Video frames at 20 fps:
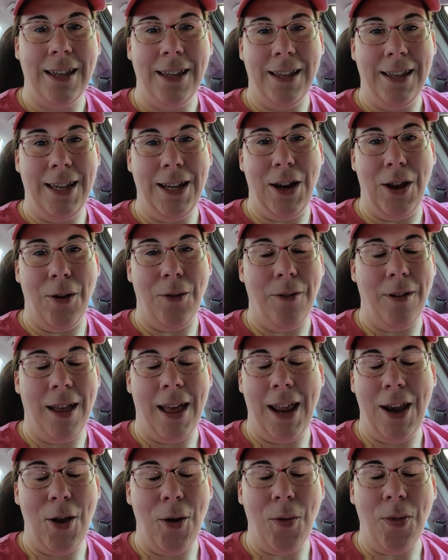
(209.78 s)
You know,
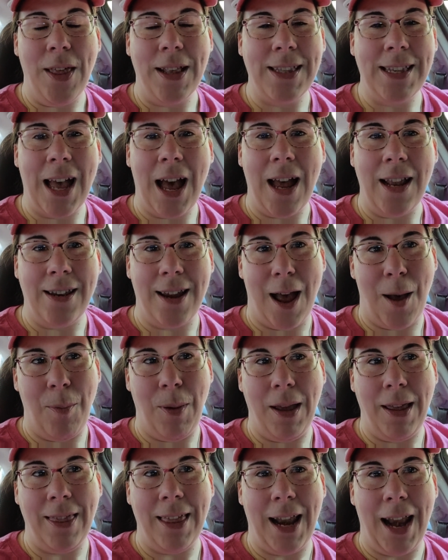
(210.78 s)
I know that's a hot
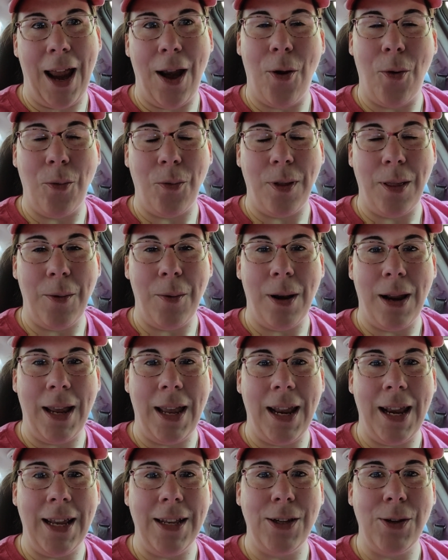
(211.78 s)
topic that I don't really want to
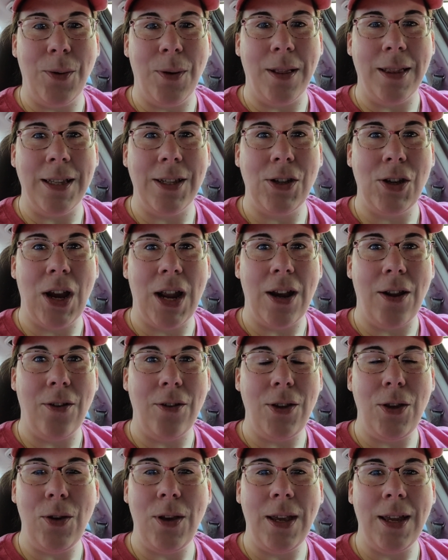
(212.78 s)
get into on this channel.
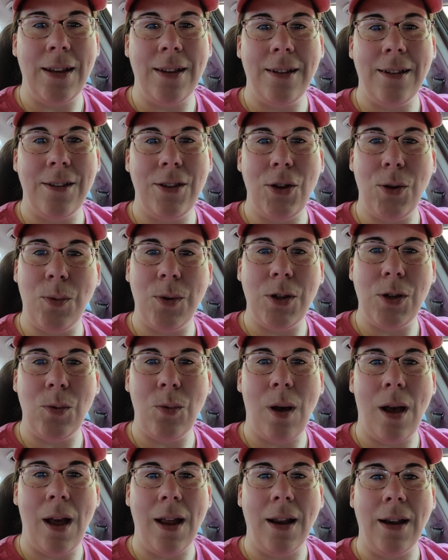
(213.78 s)
You can do what you
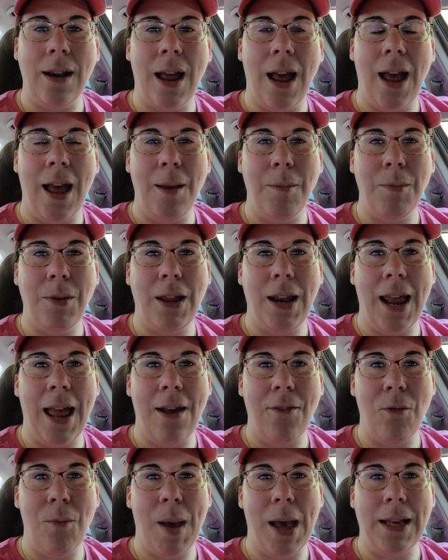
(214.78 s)
want. I'm going to
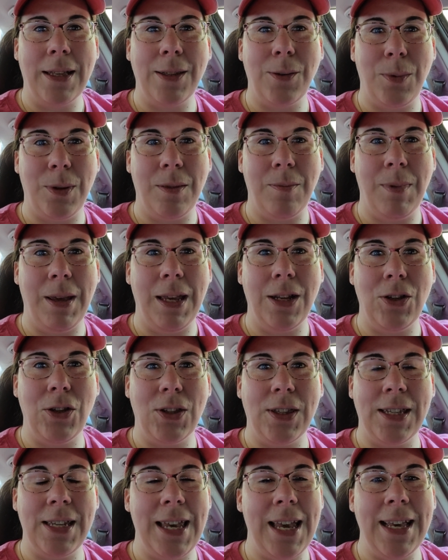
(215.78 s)
have a mask with me
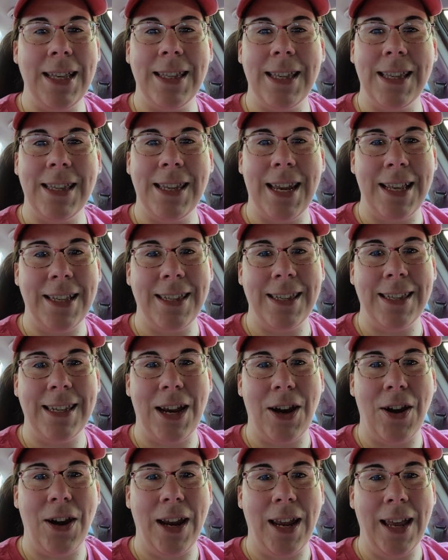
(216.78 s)
just in case it's
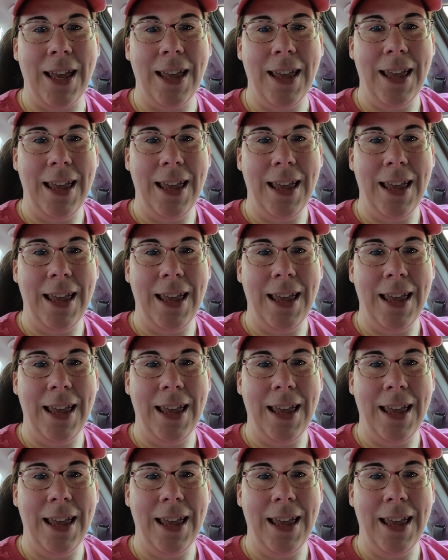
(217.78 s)
necessary.